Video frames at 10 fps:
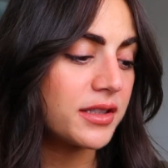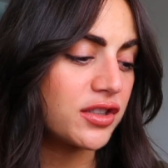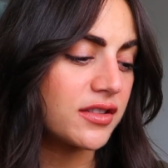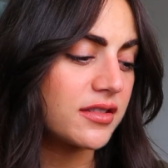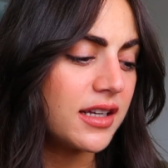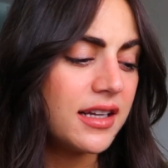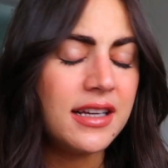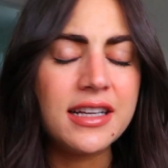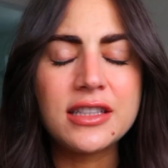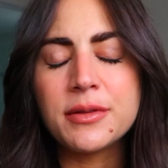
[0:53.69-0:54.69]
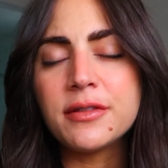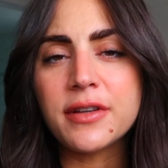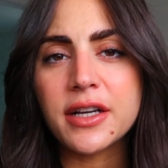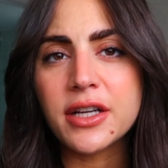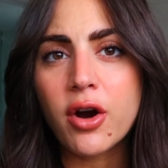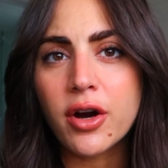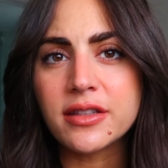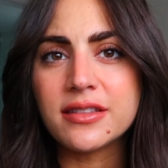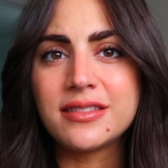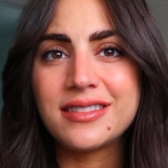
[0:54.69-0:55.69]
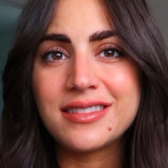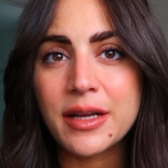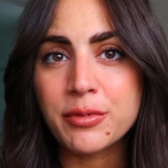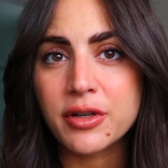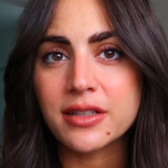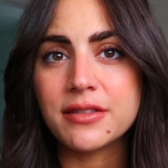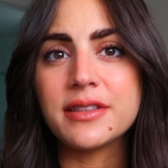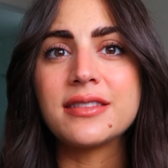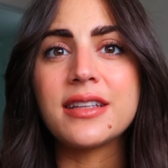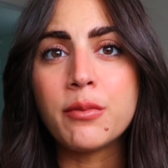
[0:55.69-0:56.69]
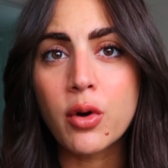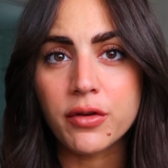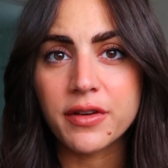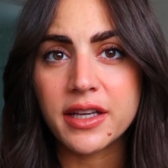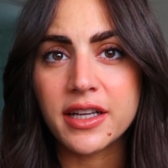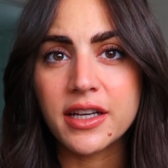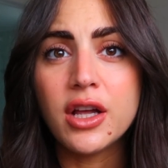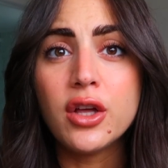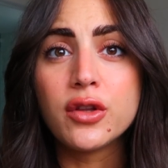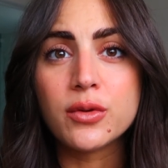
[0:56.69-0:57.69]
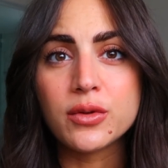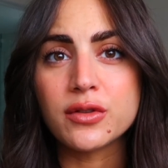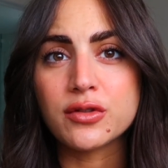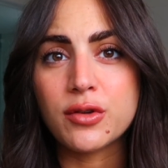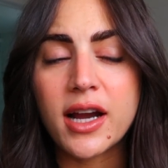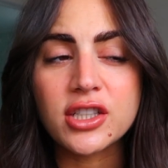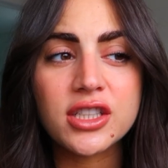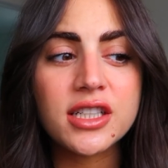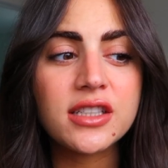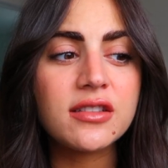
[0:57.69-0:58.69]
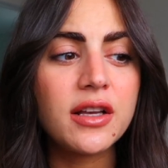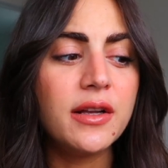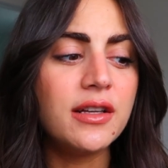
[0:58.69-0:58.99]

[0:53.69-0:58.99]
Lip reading: It's been very hard to stay productive and stay motivated through those crashes.